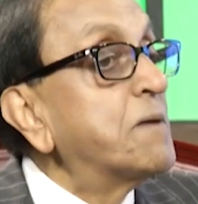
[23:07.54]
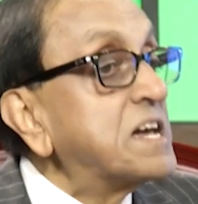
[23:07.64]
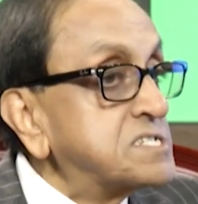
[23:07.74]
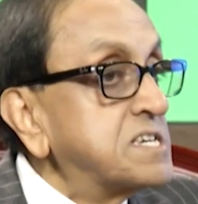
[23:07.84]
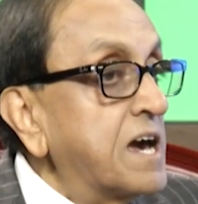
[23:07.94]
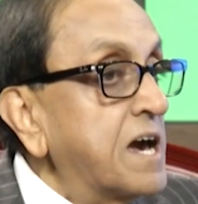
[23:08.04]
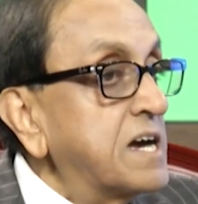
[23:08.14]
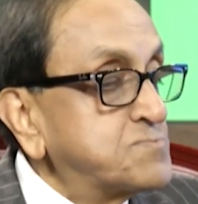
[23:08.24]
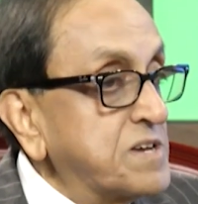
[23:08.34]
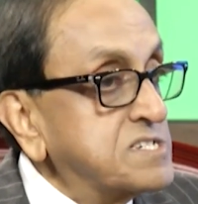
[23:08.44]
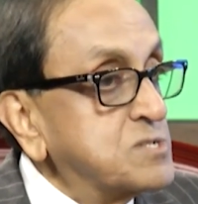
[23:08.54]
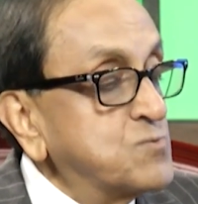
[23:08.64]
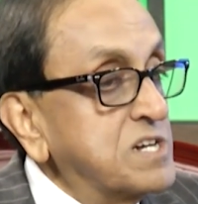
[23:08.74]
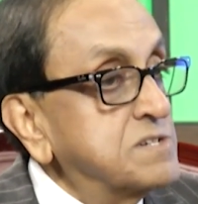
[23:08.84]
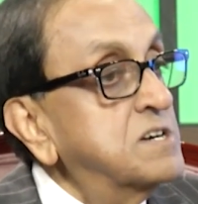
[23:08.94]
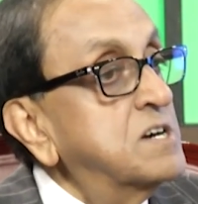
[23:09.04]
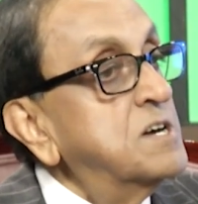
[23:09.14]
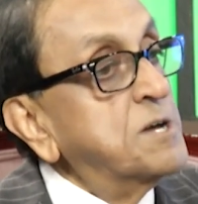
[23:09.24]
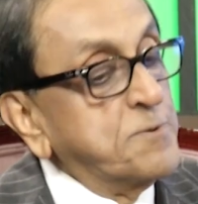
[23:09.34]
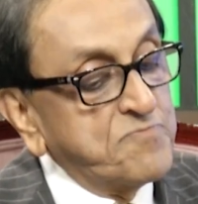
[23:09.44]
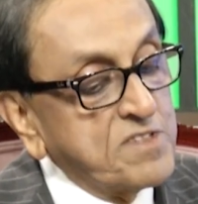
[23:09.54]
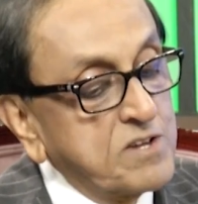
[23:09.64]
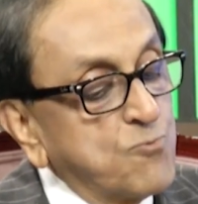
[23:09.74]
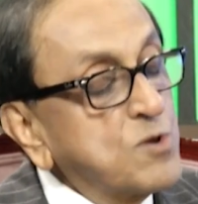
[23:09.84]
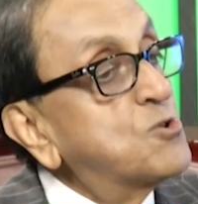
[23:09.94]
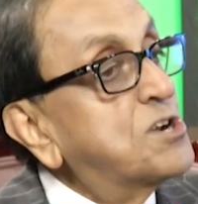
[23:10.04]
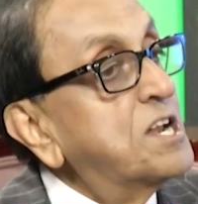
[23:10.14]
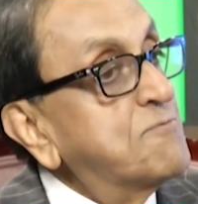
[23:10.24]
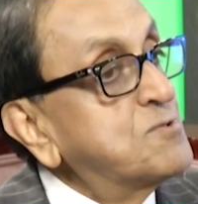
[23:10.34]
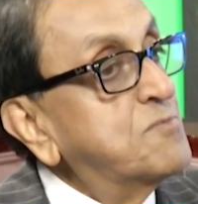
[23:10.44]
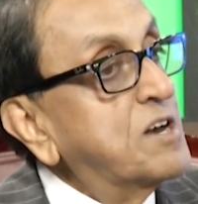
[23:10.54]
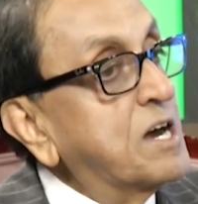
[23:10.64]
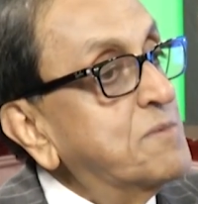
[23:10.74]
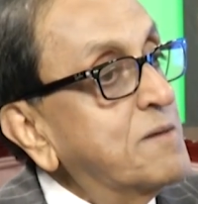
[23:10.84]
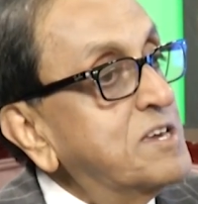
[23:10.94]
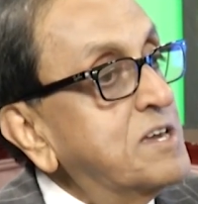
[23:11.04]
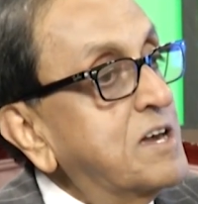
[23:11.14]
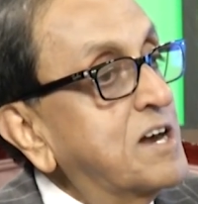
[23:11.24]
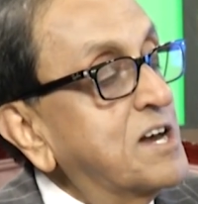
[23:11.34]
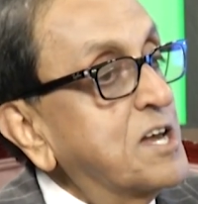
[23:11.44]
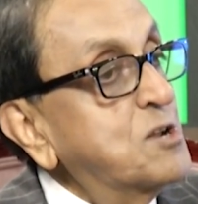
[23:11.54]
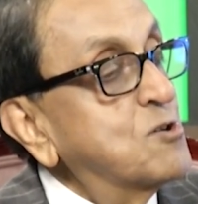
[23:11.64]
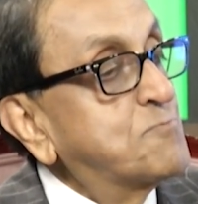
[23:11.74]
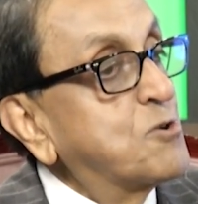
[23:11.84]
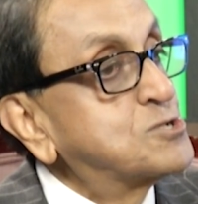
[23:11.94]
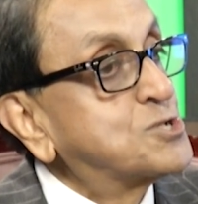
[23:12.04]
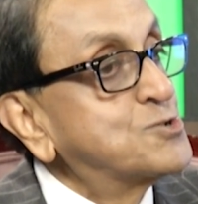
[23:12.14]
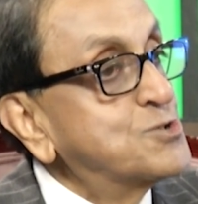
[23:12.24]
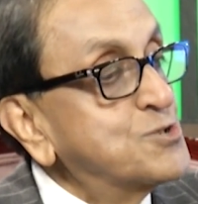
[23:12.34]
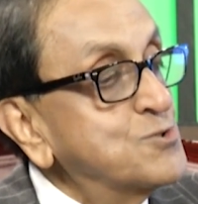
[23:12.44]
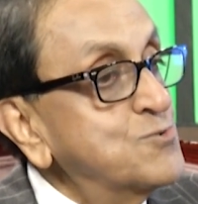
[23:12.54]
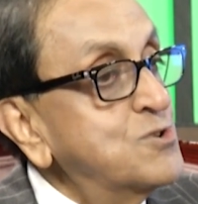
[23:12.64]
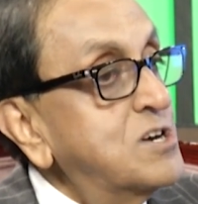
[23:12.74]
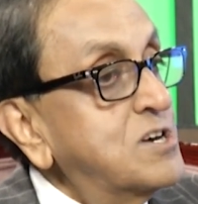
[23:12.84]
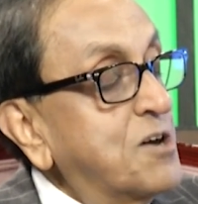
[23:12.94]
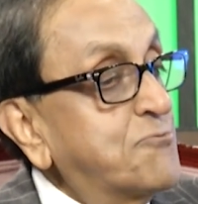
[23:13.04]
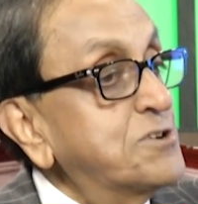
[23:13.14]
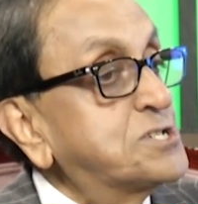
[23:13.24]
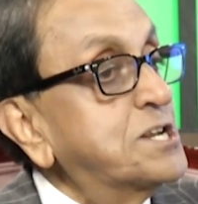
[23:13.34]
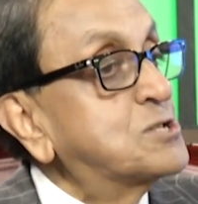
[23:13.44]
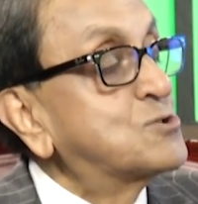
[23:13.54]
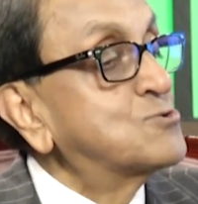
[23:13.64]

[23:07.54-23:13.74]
piracy aspects as well. We would love to maybe approach through you officially